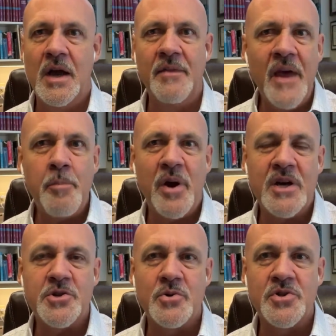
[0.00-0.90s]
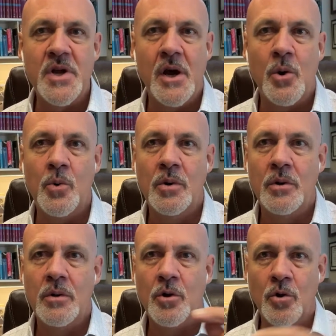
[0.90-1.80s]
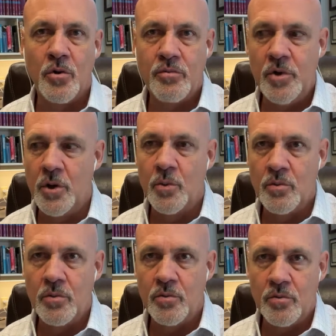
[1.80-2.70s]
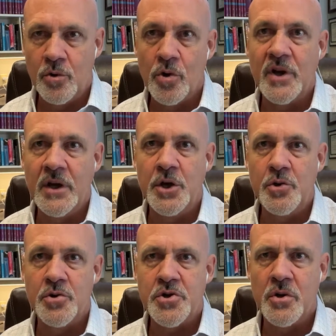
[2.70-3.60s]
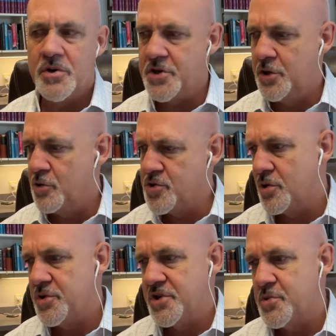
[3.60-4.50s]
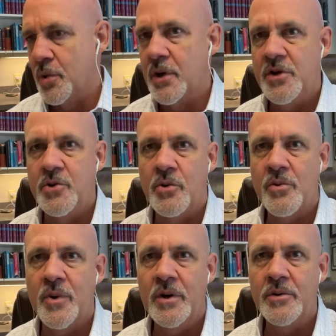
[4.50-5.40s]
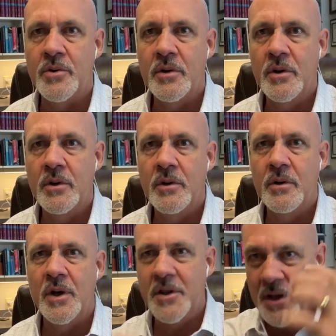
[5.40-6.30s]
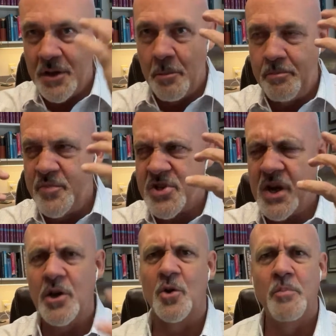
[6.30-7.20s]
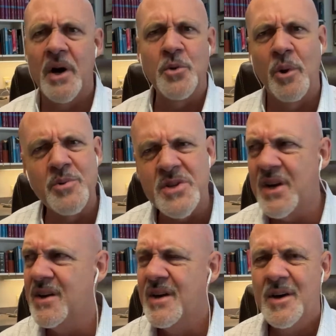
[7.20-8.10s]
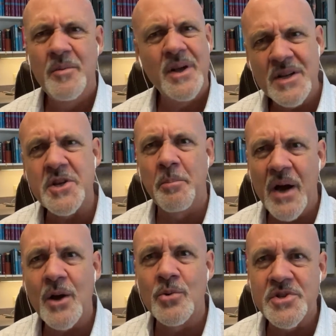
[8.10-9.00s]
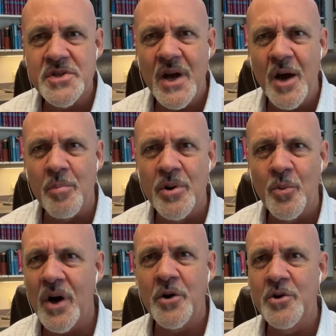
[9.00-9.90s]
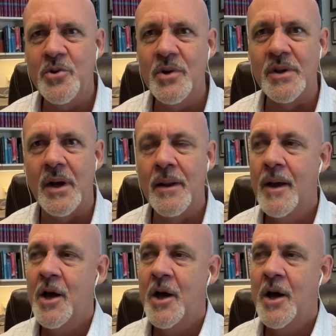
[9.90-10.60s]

And that pastor is now, you know, looking at your church, and your church is running 200 or 300. In the secular mind, we would say, that's a backward step. Why are you doing that?